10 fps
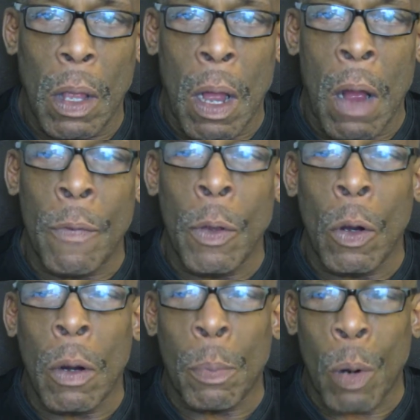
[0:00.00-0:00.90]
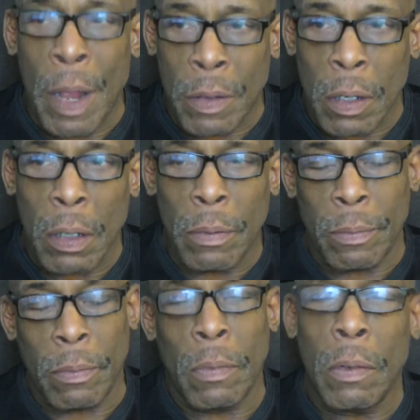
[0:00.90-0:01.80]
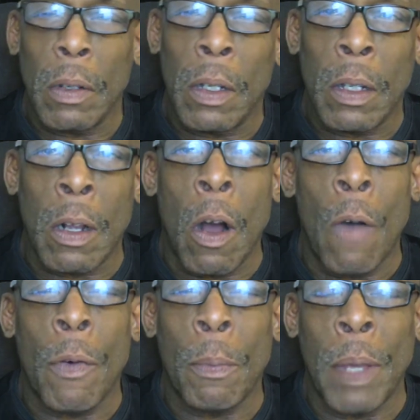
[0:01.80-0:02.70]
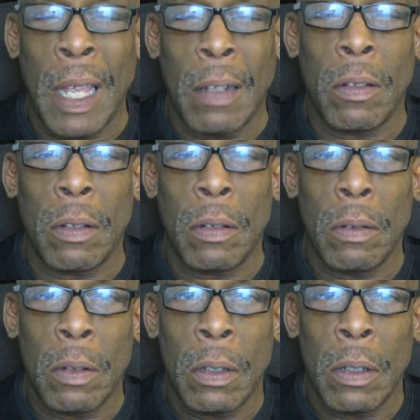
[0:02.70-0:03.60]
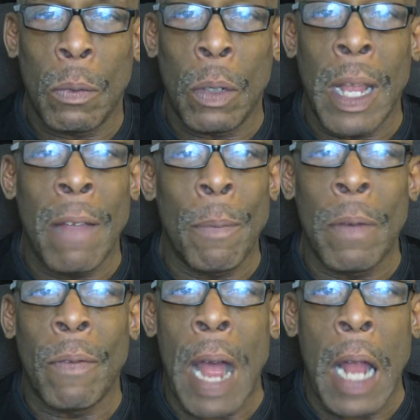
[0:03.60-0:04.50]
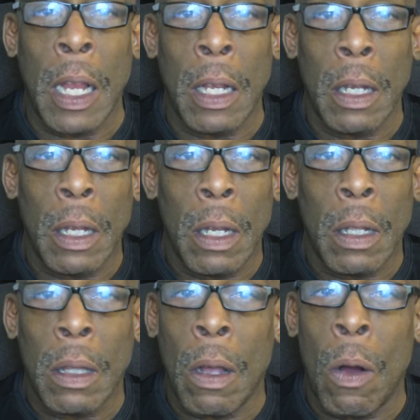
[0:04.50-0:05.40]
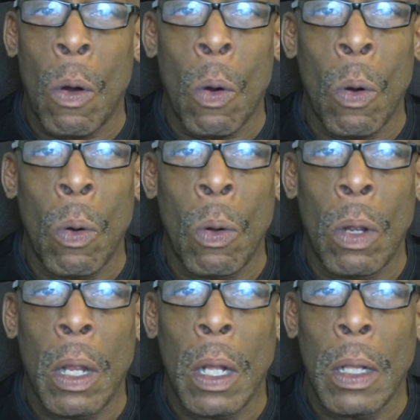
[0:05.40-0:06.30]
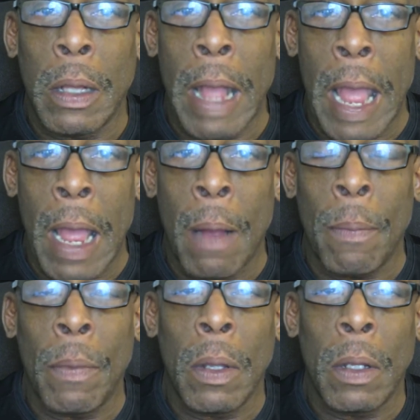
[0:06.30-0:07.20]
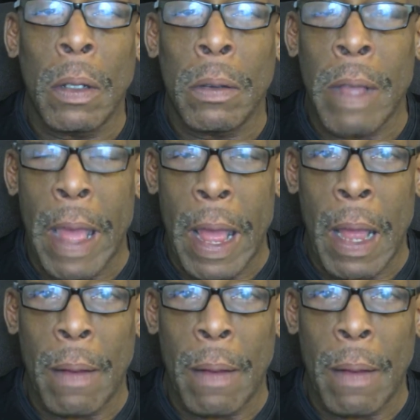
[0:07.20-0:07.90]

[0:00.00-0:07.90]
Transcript: of your oppressor to call for peace when they've been violent the whole damn time.